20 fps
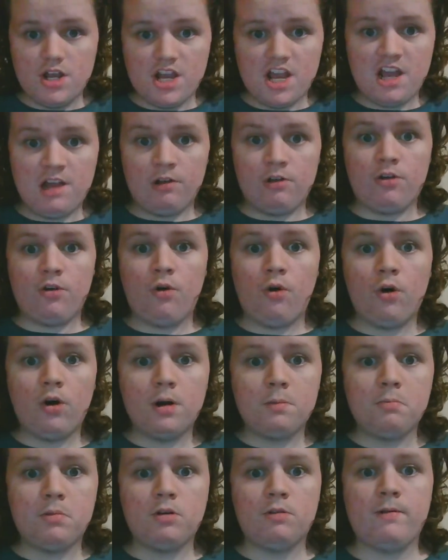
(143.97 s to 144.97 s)

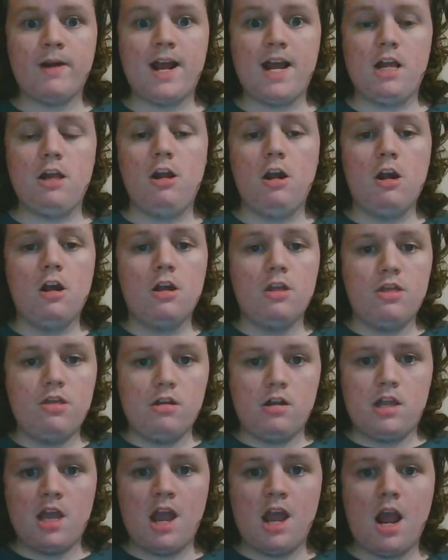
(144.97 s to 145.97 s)
reincorporate the
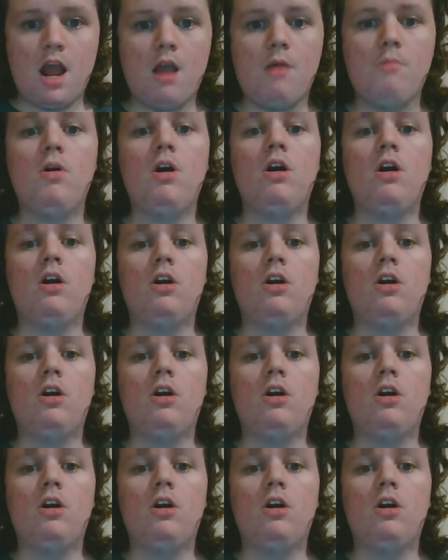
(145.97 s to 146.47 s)
game